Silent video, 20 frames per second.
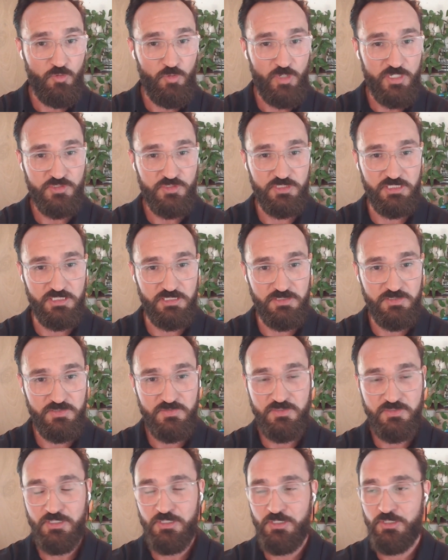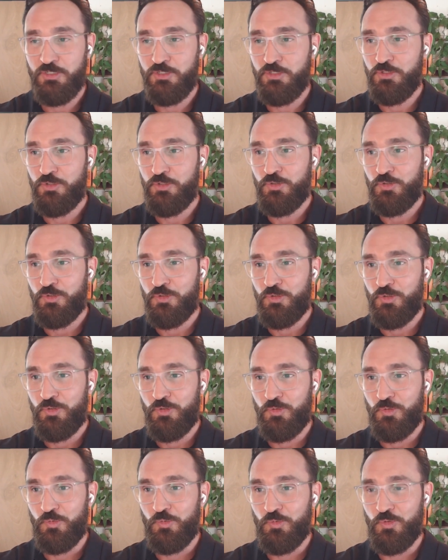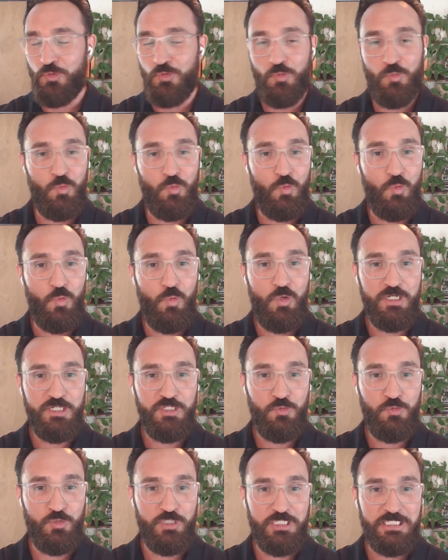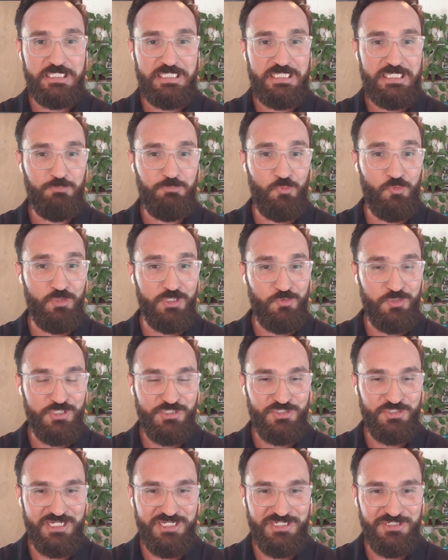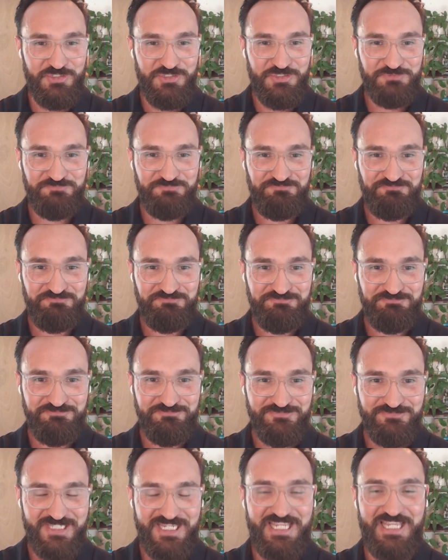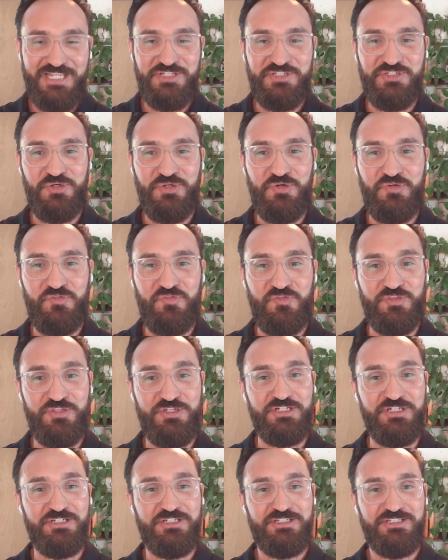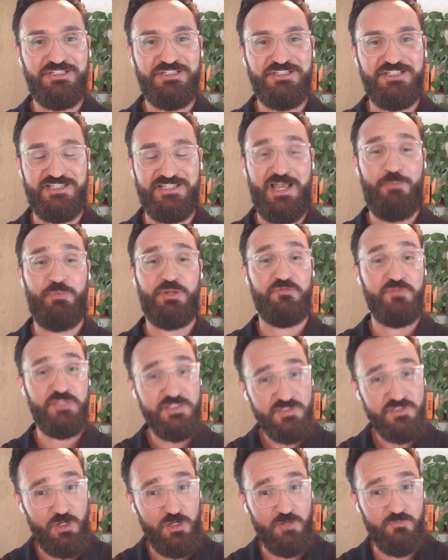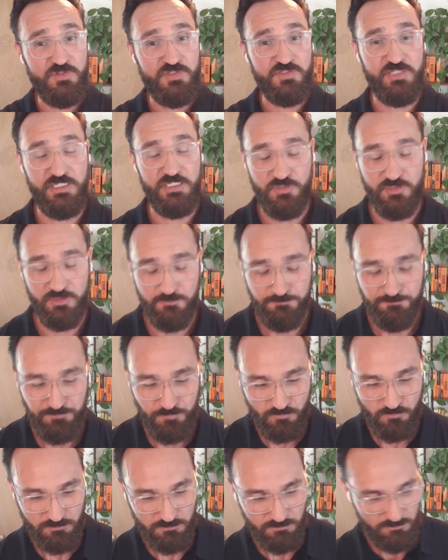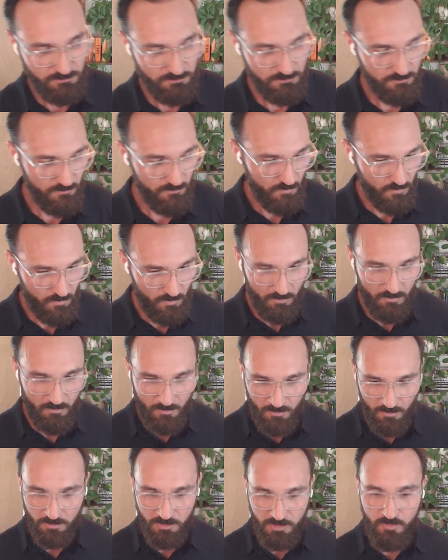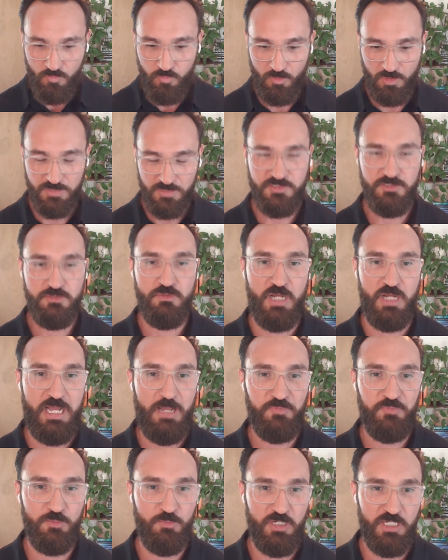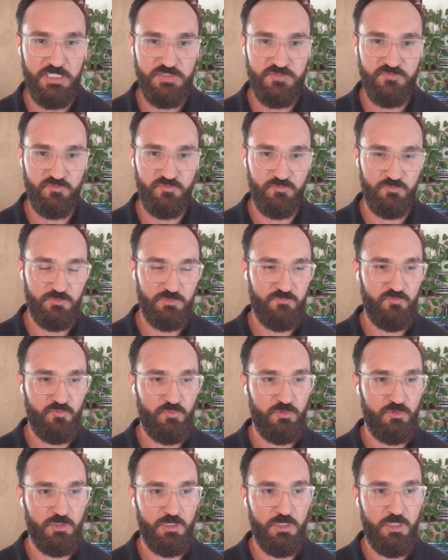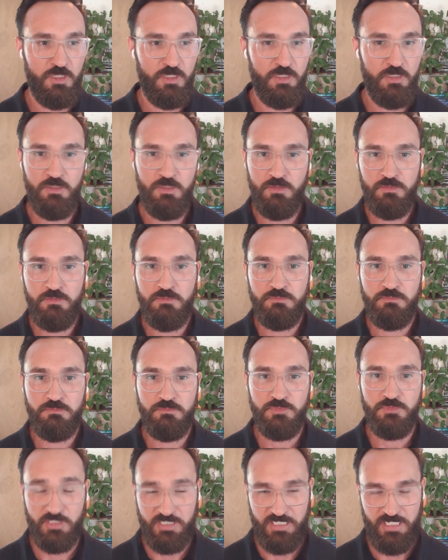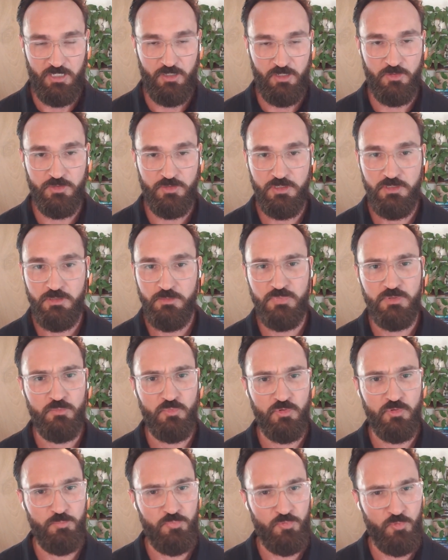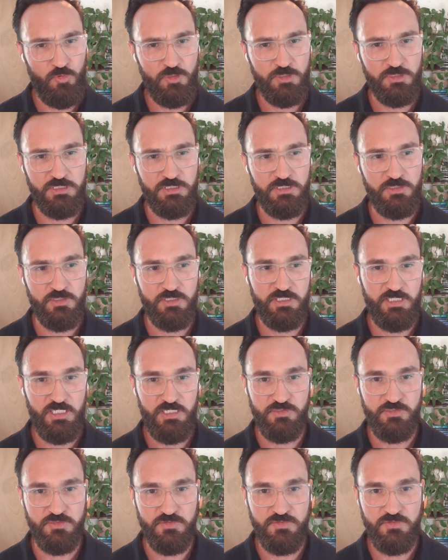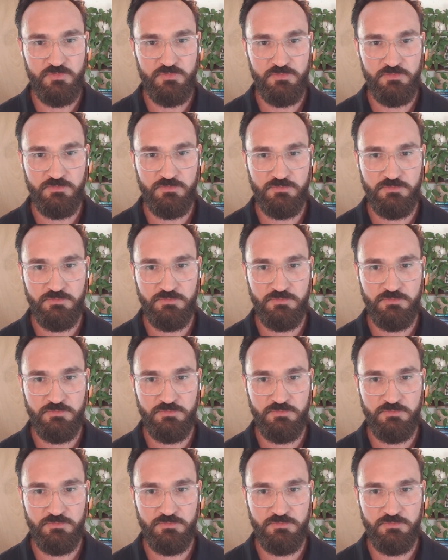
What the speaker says: the question is, well, what do you want to keep and what do you want to change? And so for the topic of this conversation, you want to optimize for your calendar, but more importantly, your connections.